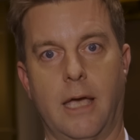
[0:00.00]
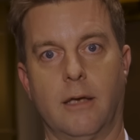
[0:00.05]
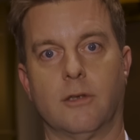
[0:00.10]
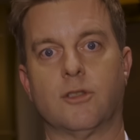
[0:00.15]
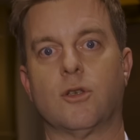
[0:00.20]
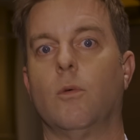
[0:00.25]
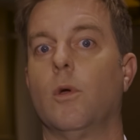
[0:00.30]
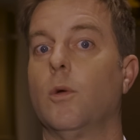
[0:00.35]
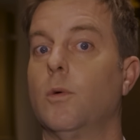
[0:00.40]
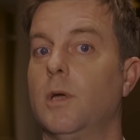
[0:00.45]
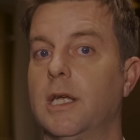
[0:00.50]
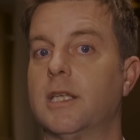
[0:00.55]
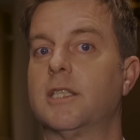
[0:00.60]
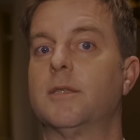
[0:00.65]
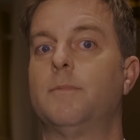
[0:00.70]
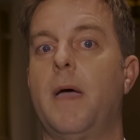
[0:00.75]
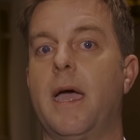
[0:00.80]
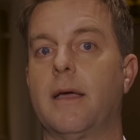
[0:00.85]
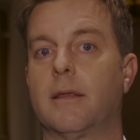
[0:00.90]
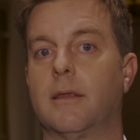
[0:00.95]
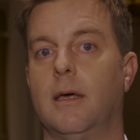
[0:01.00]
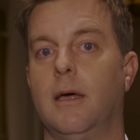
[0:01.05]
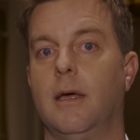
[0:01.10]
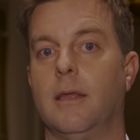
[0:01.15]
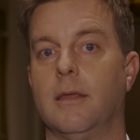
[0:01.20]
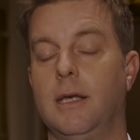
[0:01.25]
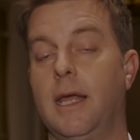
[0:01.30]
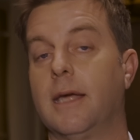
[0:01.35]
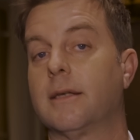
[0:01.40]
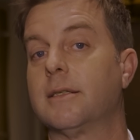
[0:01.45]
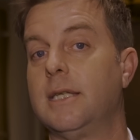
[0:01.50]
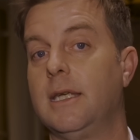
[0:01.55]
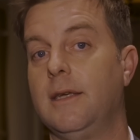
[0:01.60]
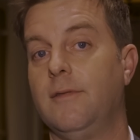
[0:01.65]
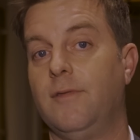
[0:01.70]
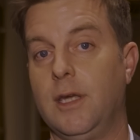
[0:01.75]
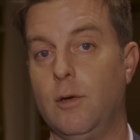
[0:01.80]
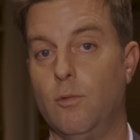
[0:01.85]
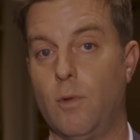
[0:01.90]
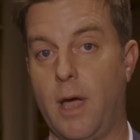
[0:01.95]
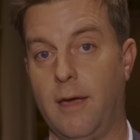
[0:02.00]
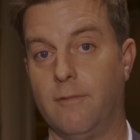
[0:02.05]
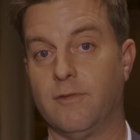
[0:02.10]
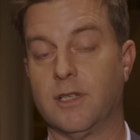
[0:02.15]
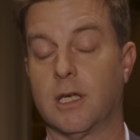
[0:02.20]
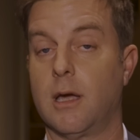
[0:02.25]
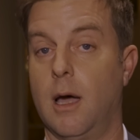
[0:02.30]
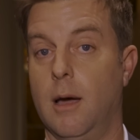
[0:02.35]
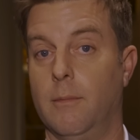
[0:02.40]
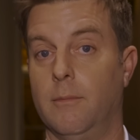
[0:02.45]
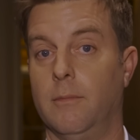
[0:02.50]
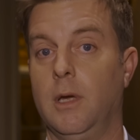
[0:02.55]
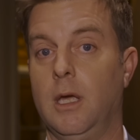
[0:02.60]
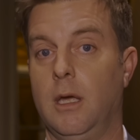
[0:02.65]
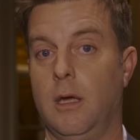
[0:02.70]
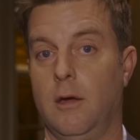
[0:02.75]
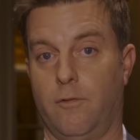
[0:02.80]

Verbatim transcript: So we would expect the next TV wave to come